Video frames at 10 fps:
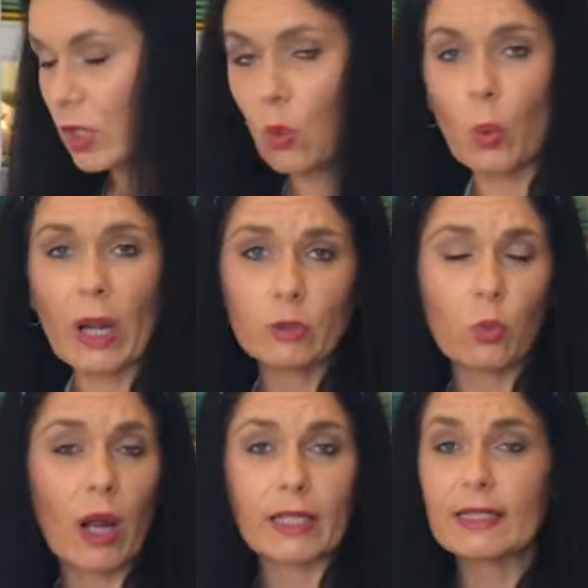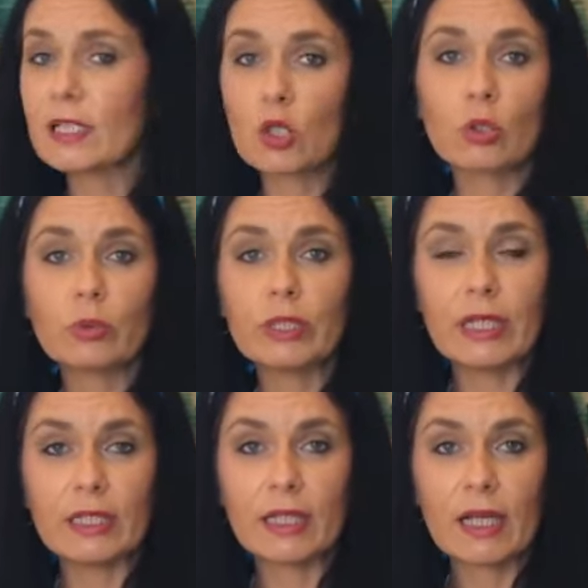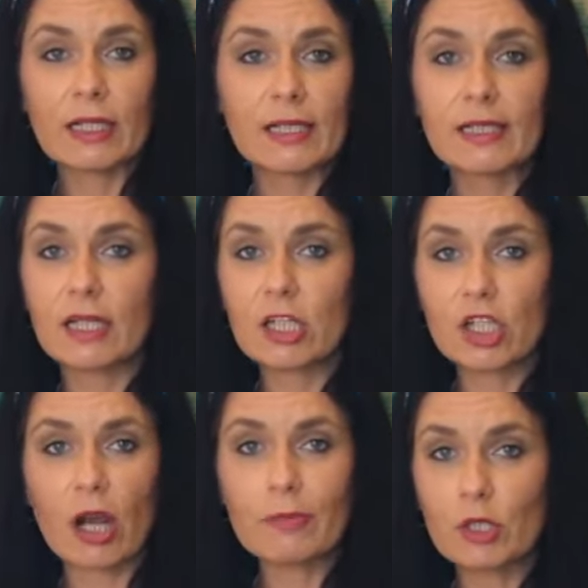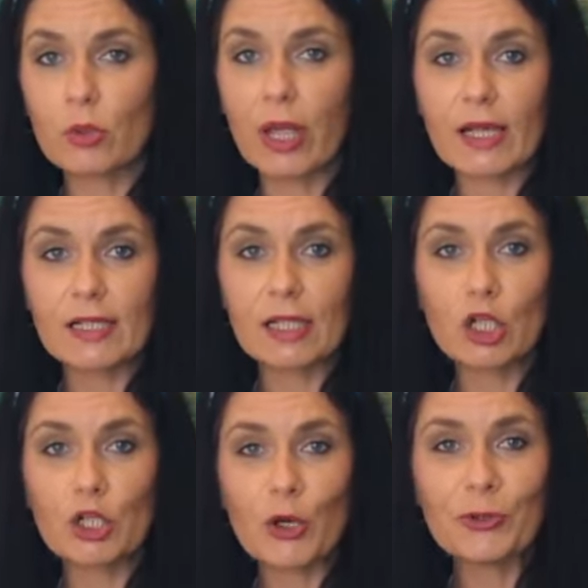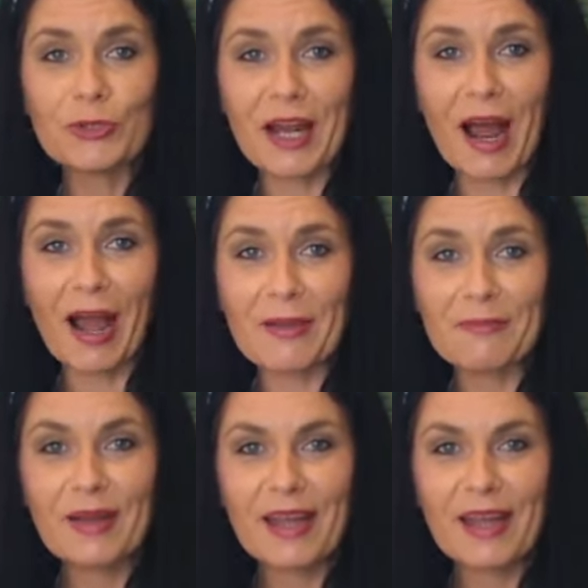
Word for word: white wine. That's all we need. This dish comes together in no time